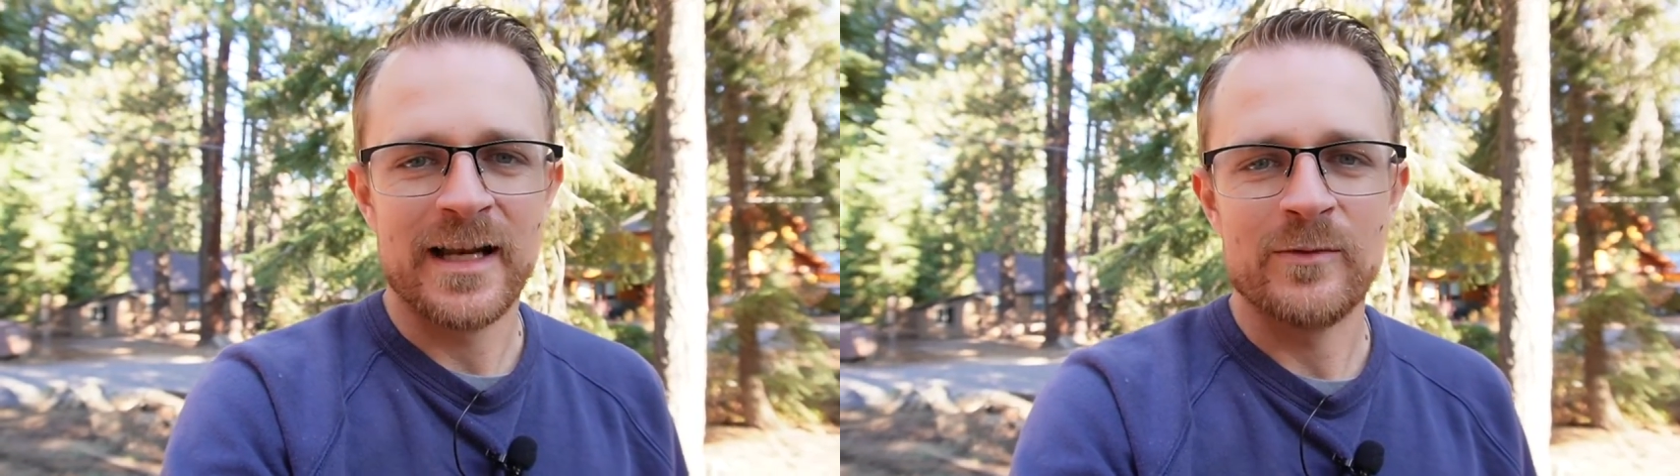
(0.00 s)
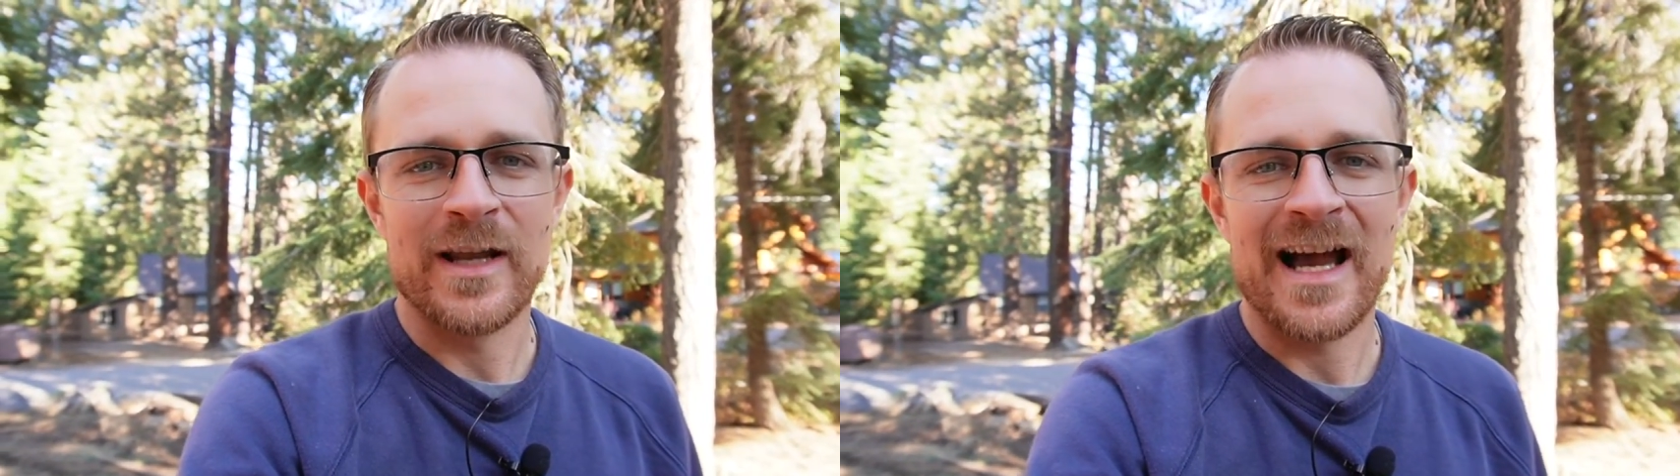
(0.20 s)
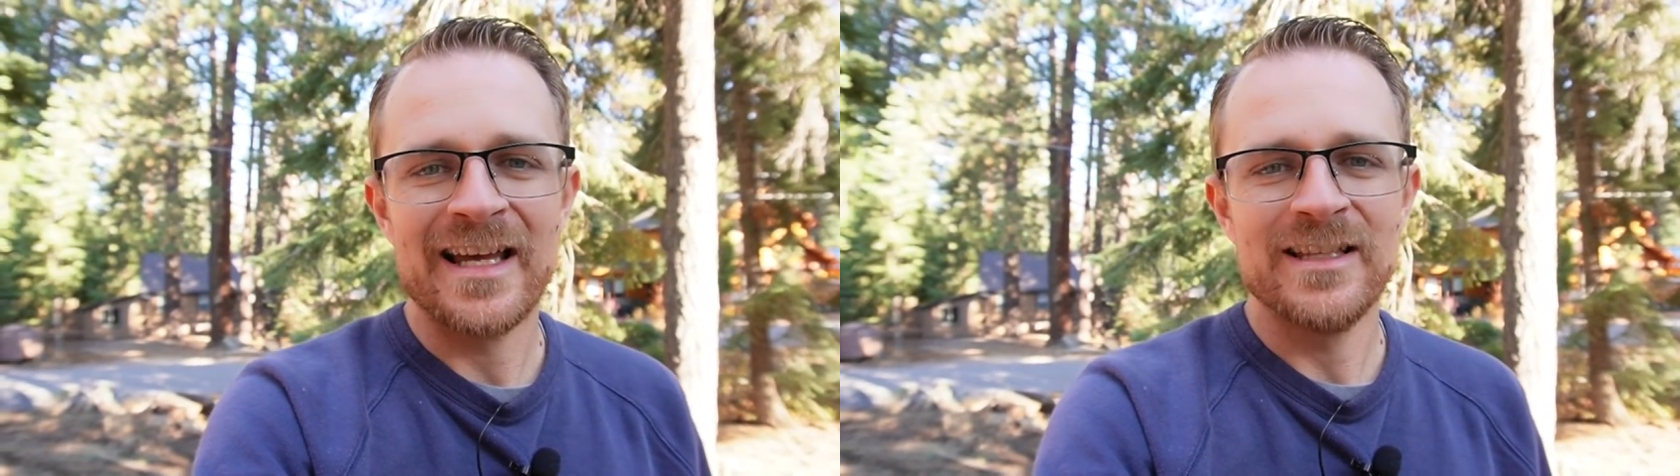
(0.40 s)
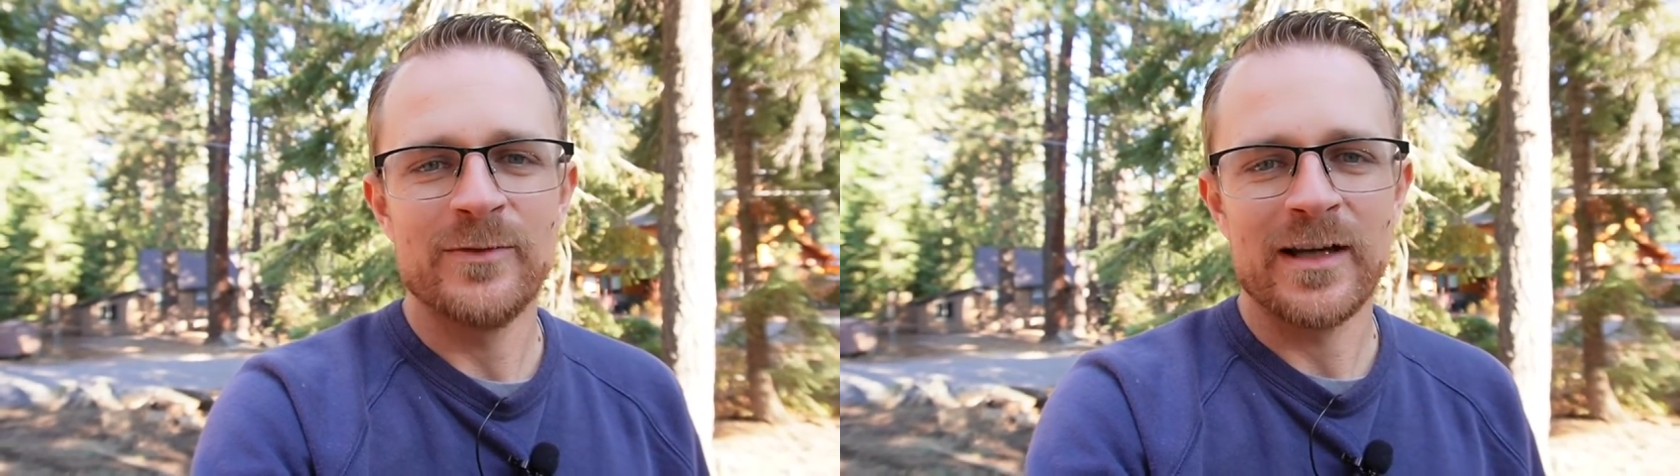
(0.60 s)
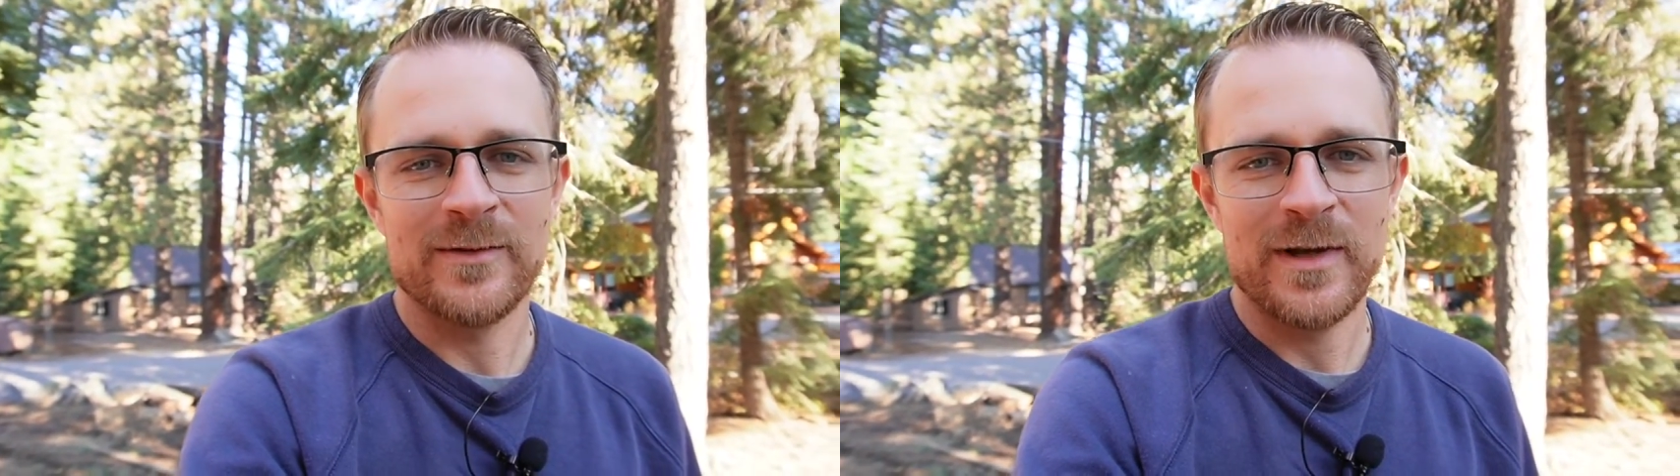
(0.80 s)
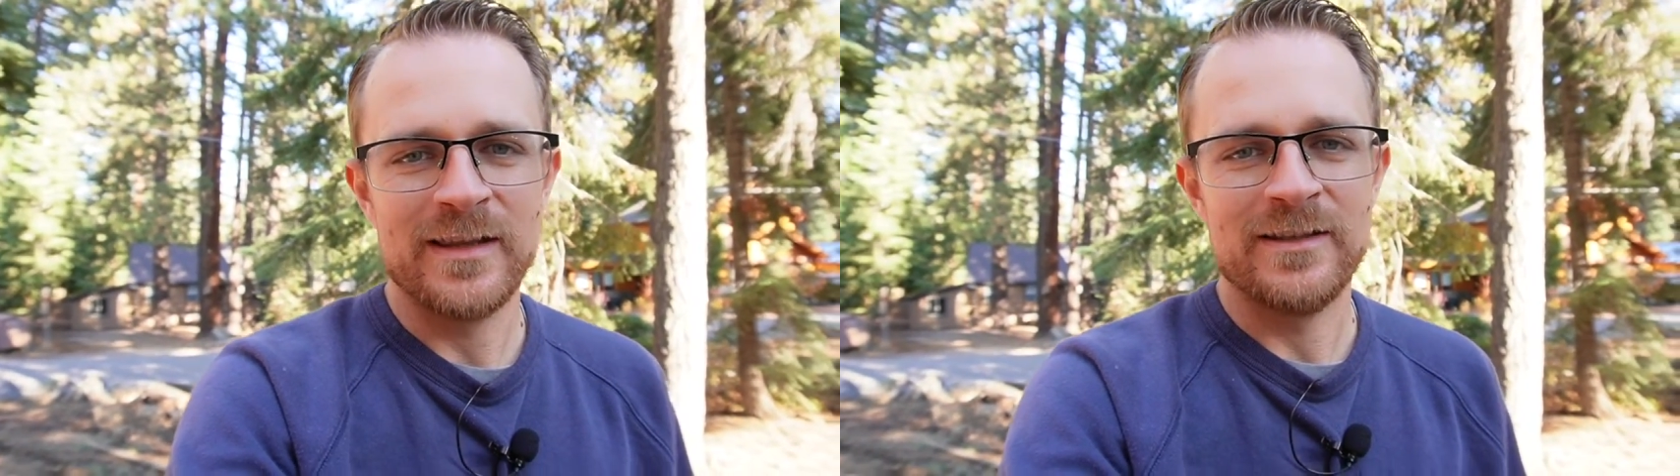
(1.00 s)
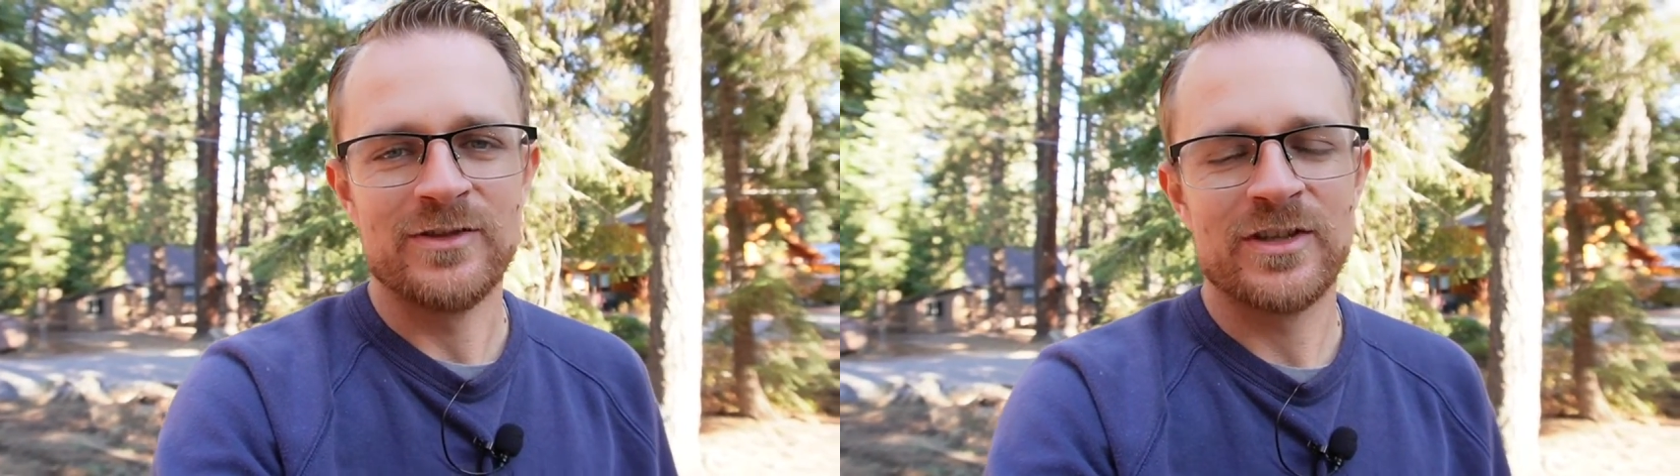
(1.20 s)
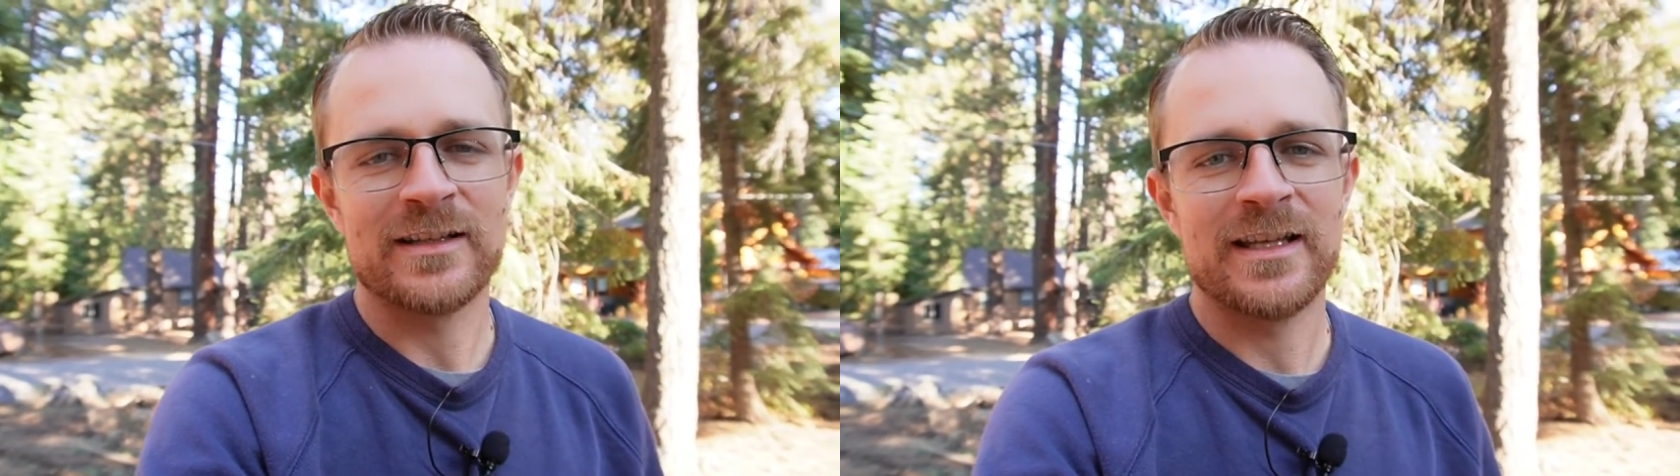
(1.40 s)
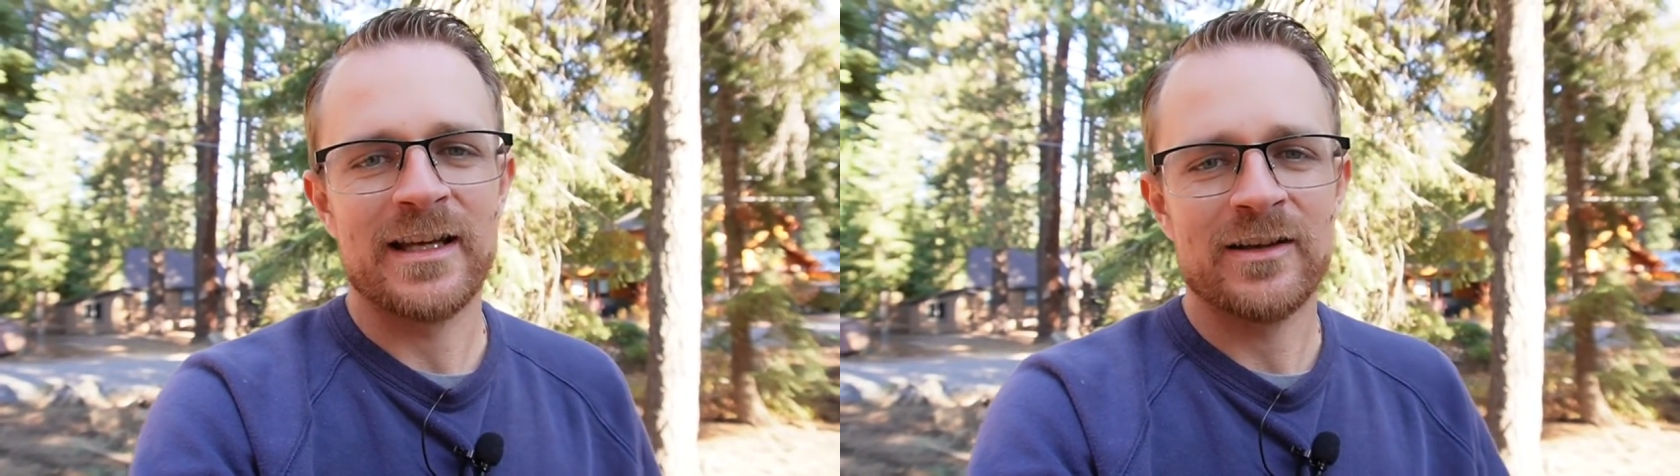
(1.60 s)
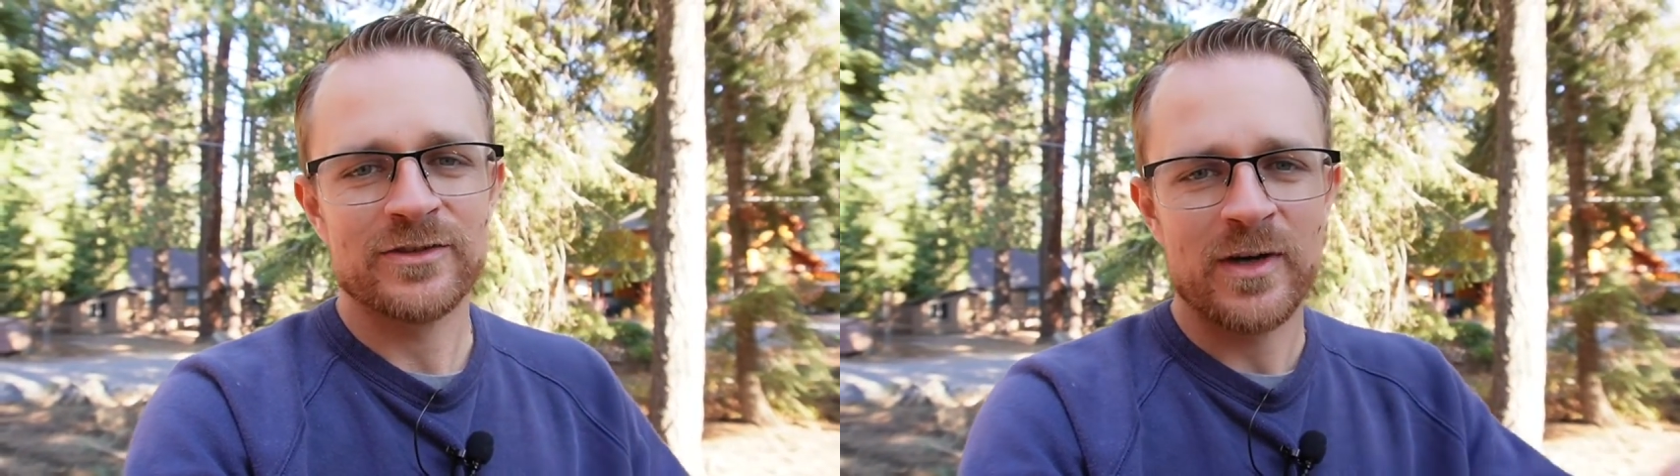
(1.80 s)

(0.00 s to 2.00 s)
and I would highly recommend that you check that out.